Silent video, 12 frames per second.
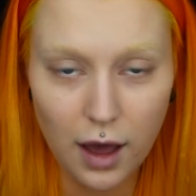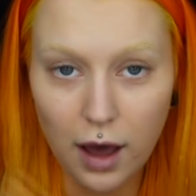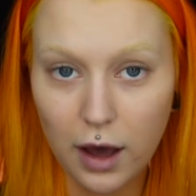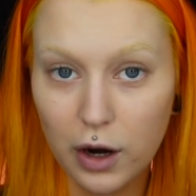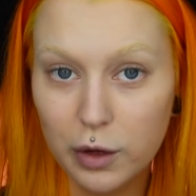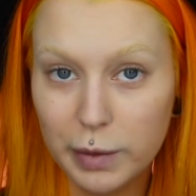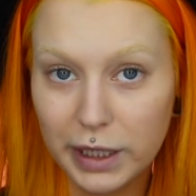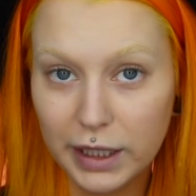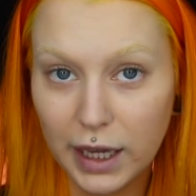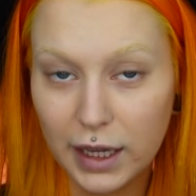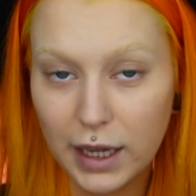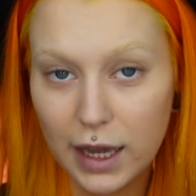uh, Urban
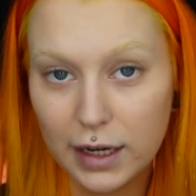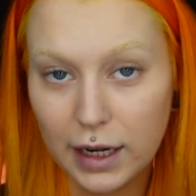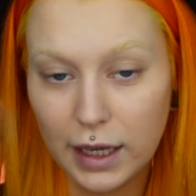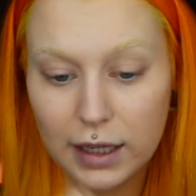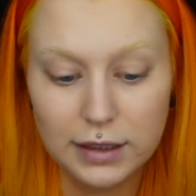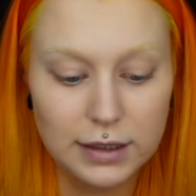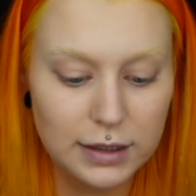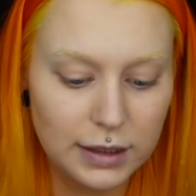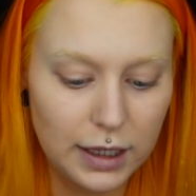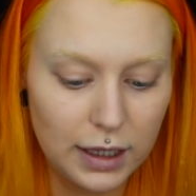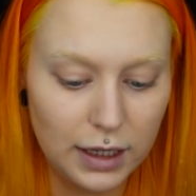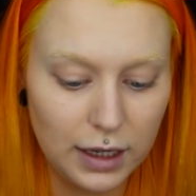Decay and Naked
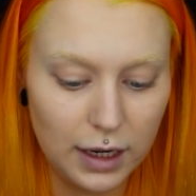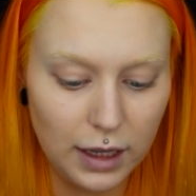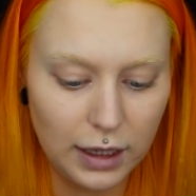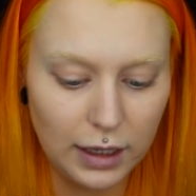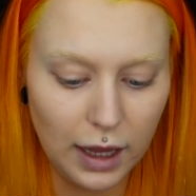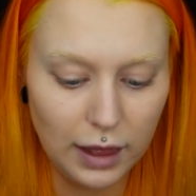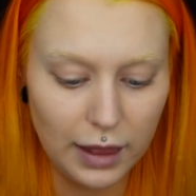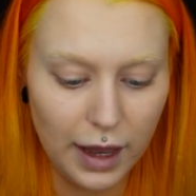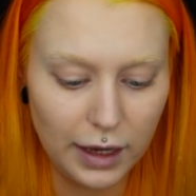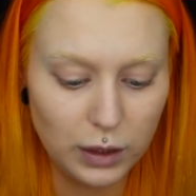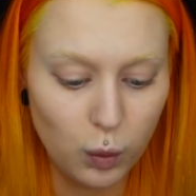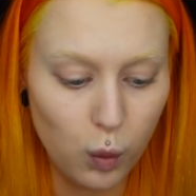Skin in
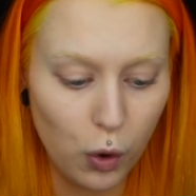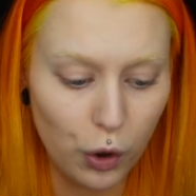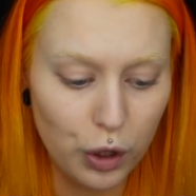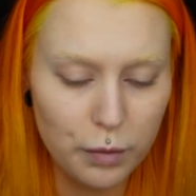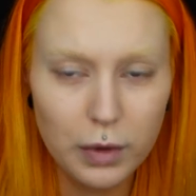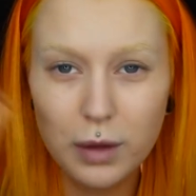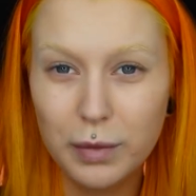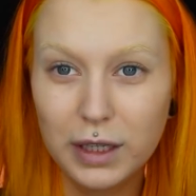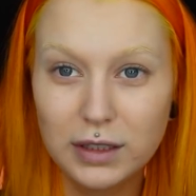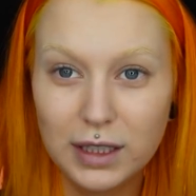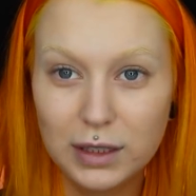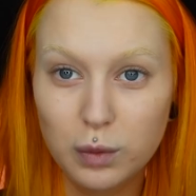Light Warm,
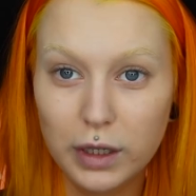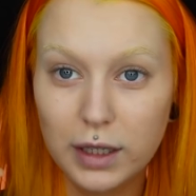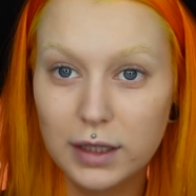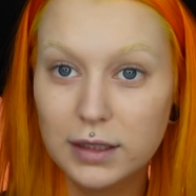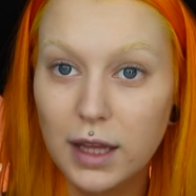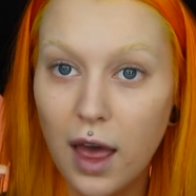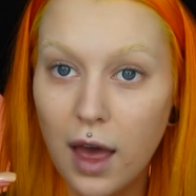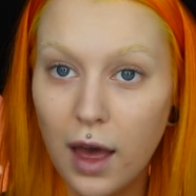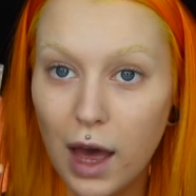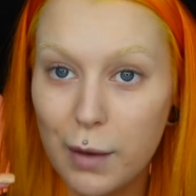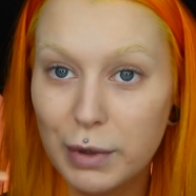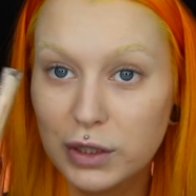because this one is
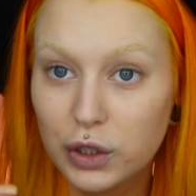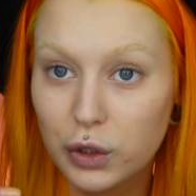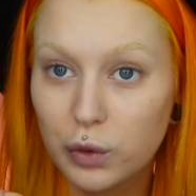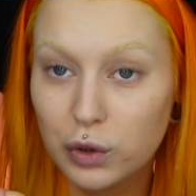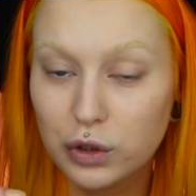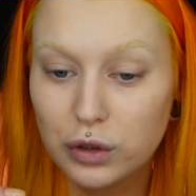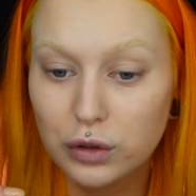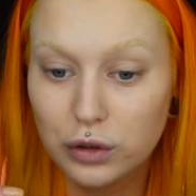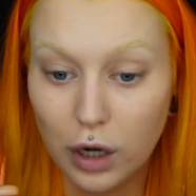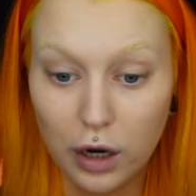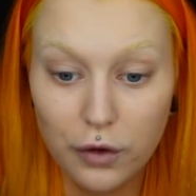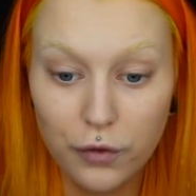a bit too
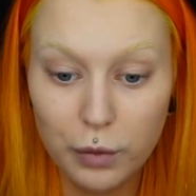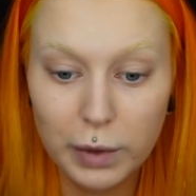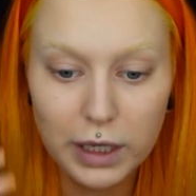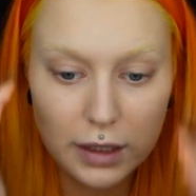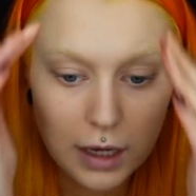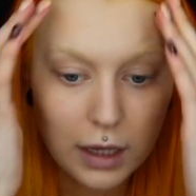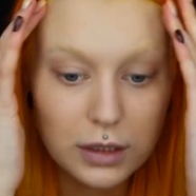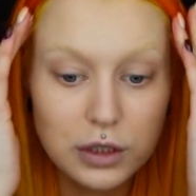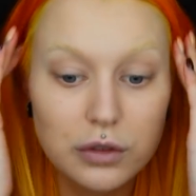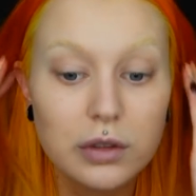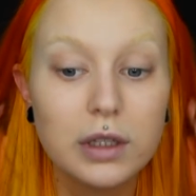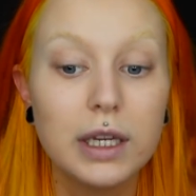dark for me
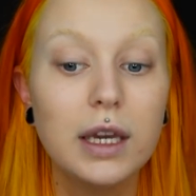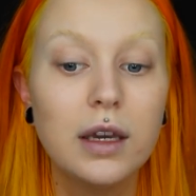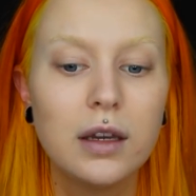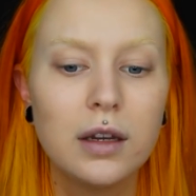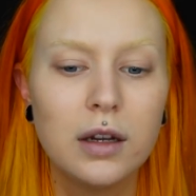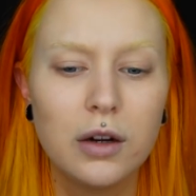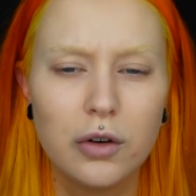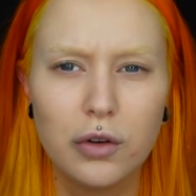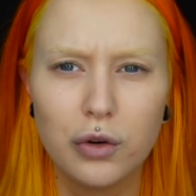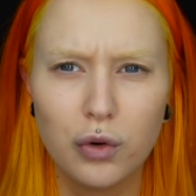naturally or